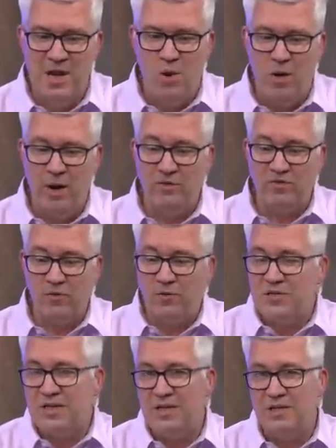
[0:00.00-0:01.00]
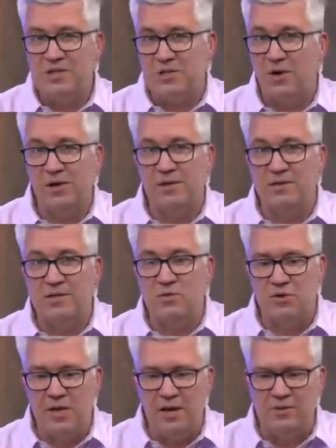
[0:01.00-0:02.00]
When I was first getting started in two
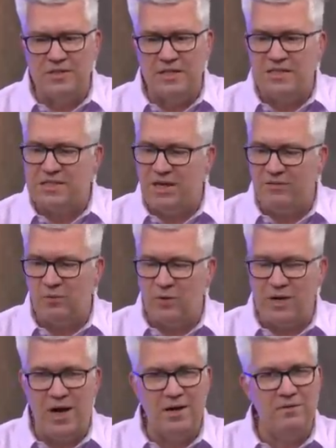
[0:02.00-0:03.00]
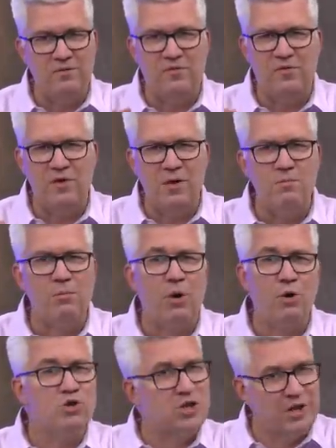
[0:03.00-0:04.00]
thousand, E T Fs were kind of an
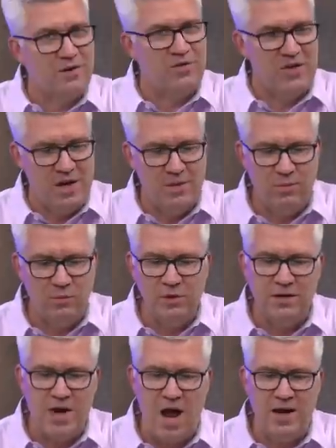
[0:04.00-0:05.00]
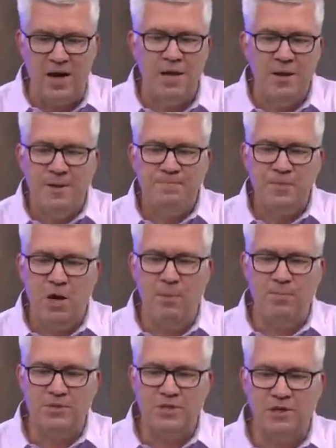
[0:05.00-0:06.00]
emerging thing, but really not a Uh,
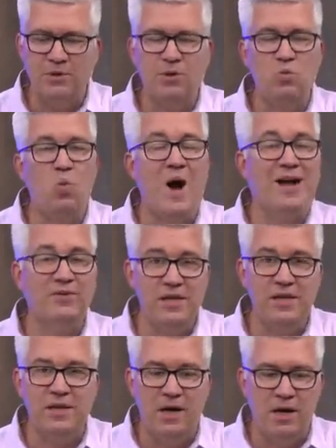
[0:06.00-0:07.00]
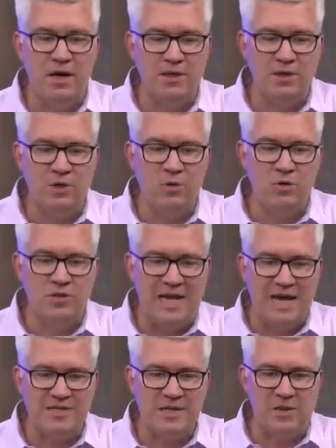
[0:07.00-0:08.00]
particularly widely uh, you know, used
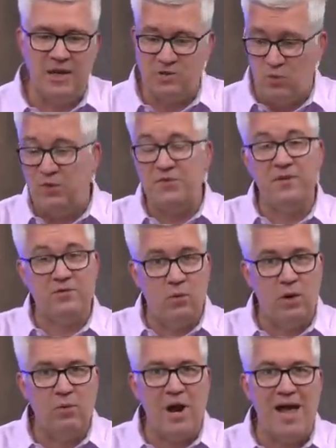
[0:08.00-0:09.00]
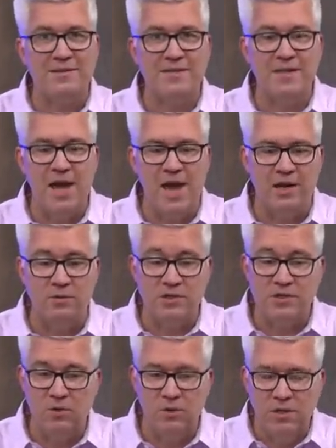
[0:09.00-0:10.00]
asset class relative to where we're at today. And it was
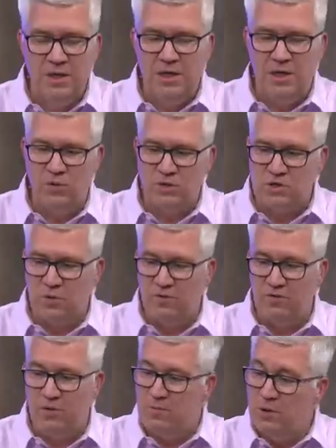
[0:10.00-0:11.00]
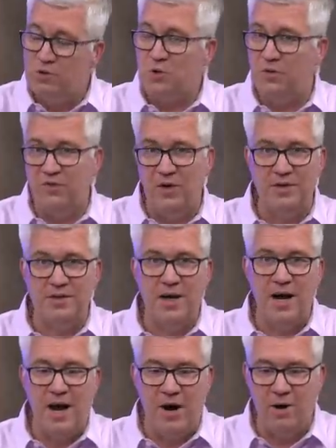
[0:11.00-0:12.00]
still, you know, sort of the mutual fund uh,
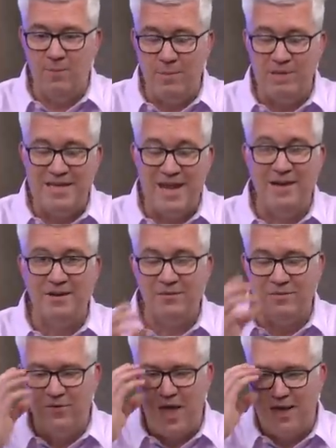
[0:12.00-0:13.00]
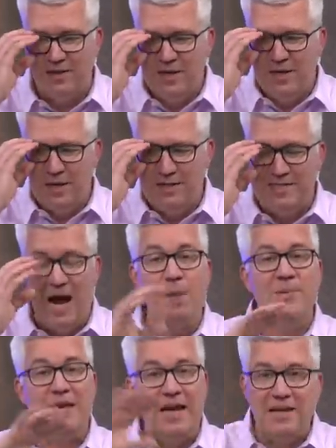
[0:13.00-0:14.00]
era, maybe the end of that, uh,
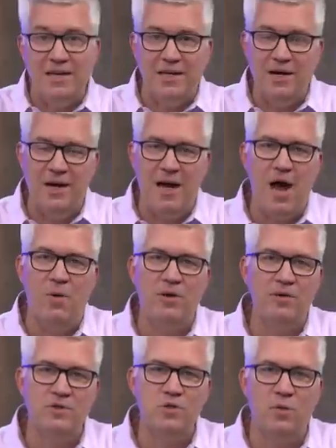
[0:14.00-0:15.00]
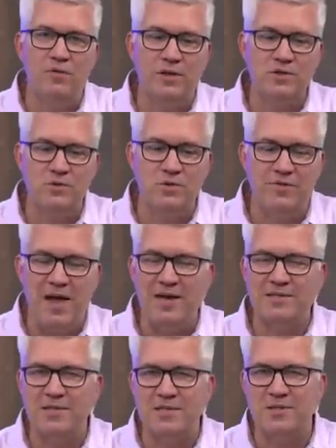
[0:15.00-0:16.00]
dominating uh, how individual investors have
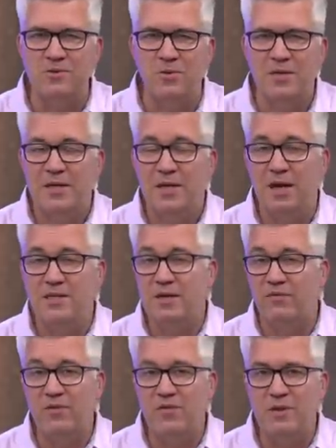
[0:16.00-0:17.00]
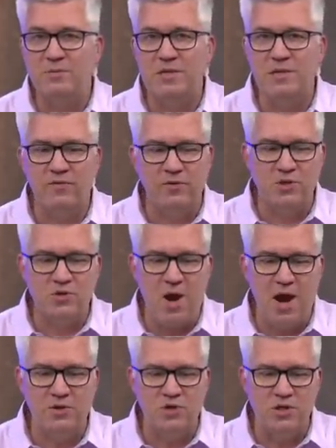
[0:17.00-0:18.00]
access to uh, different themes and different
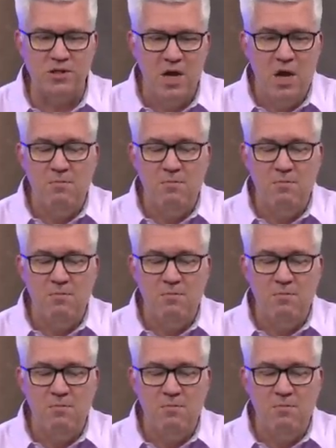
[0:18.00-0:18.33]
strategies.